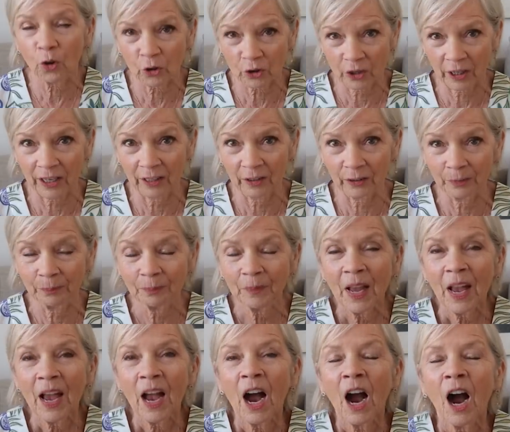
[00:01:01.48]
lockdown,
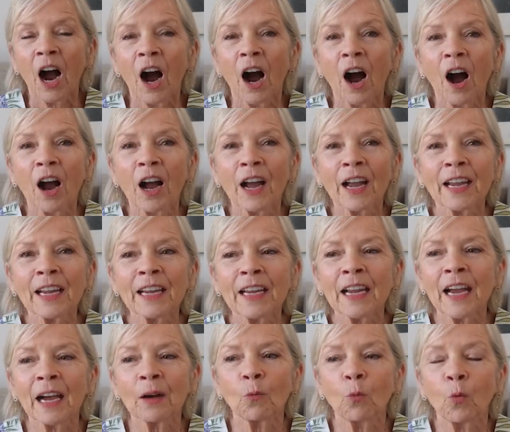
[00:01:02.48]

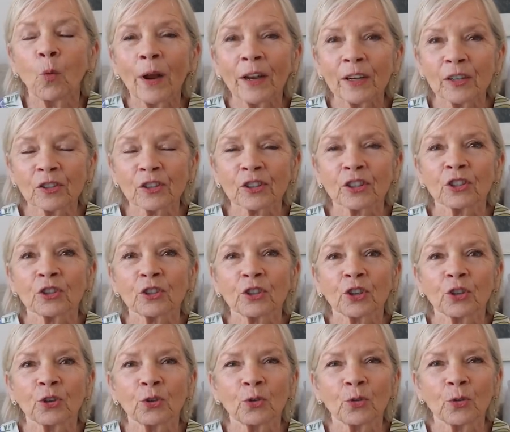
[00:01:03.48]
I went
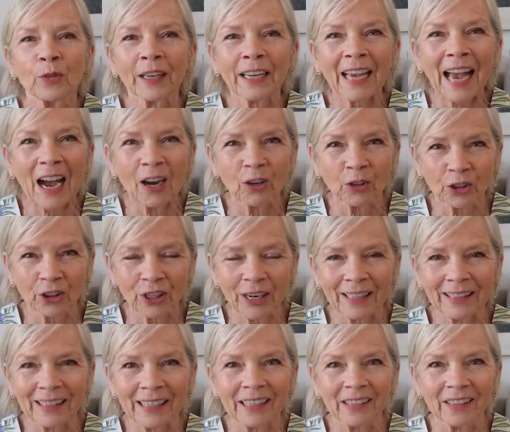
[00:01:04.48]
to the cow
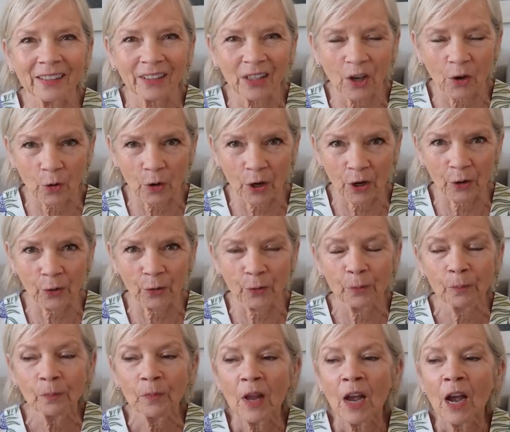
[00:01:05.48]
shed in
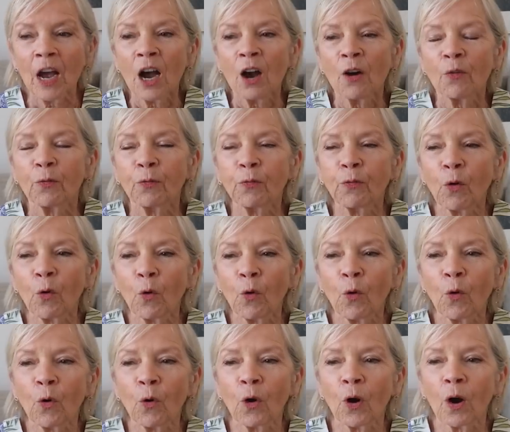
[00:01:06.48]
Soho
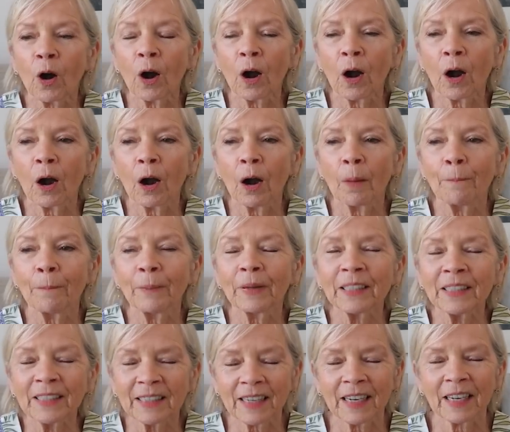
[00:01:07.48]
for a
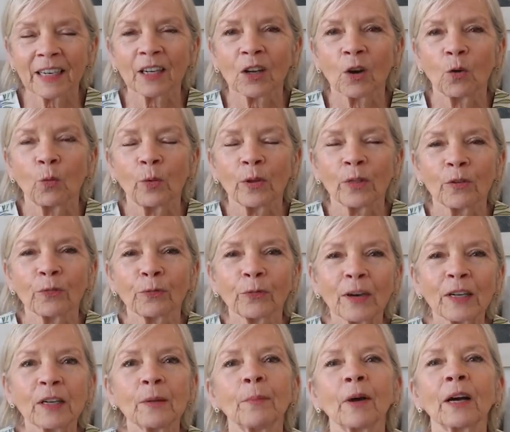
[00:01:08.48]
meeting with a
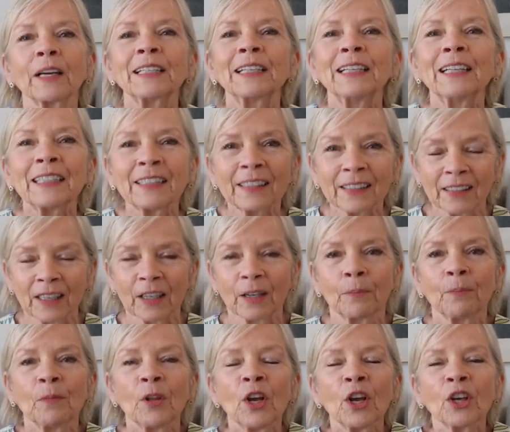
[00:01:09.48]
friend of mine,
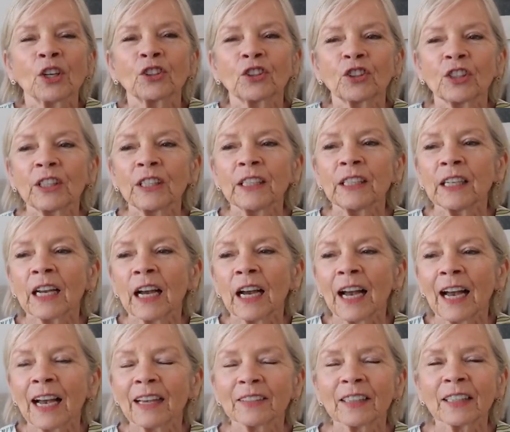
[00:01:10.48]
Lisa. She
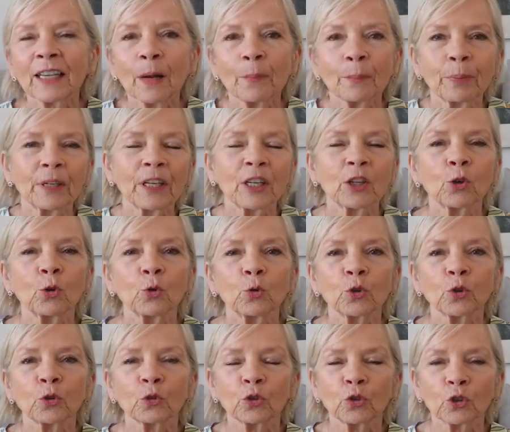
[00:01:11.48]
has a company
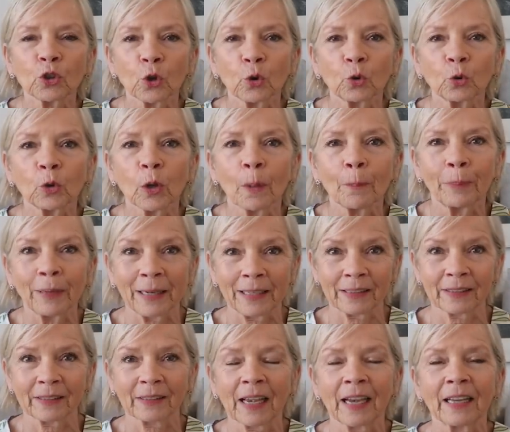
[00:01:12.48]
called Soul
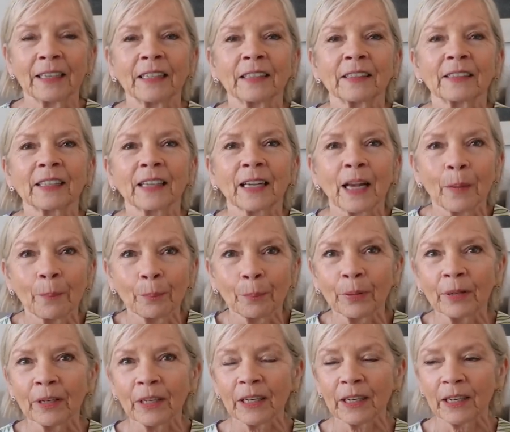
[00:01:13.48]
Bliss, and it's a
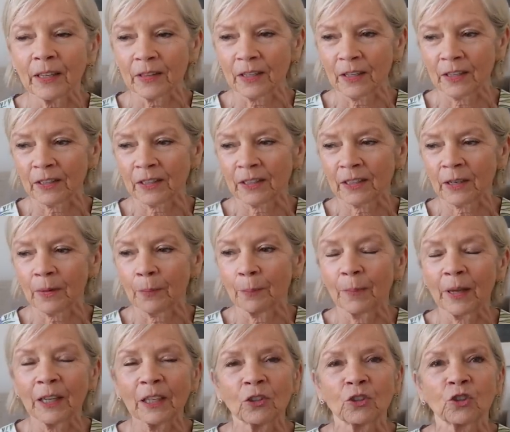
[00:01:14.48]
company that
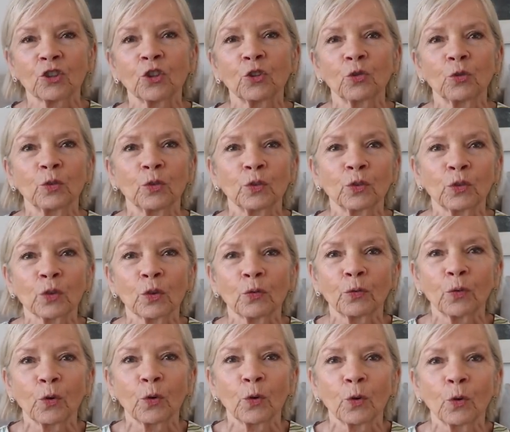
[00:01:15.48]
makes shoes
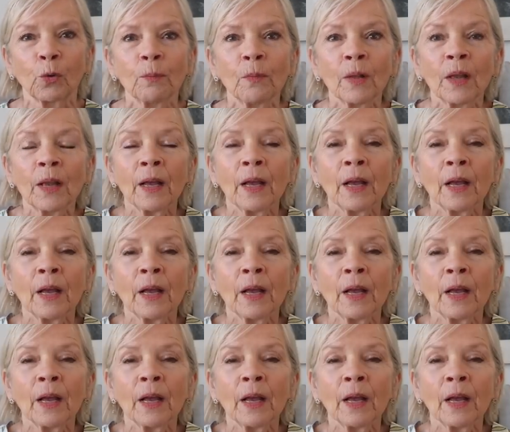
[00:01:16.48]
for